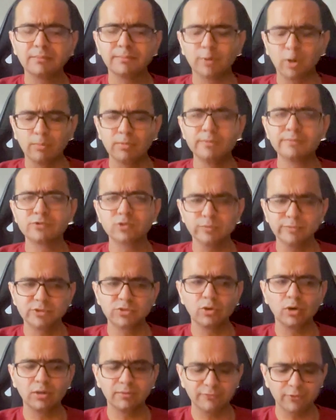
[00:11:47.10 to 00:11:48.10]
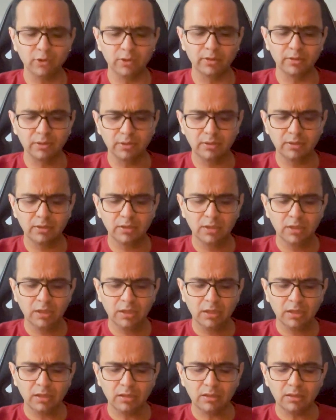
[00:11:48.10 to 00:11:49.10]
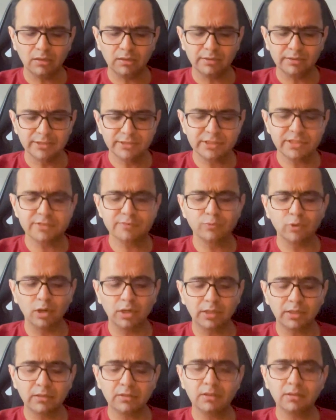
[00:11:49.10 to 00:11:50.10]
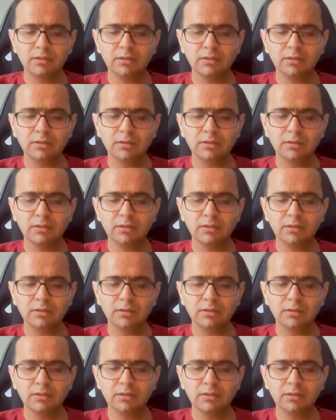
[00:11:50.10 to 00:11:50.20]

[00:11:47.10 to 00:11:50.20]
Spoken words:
problems to be solved for. This is what,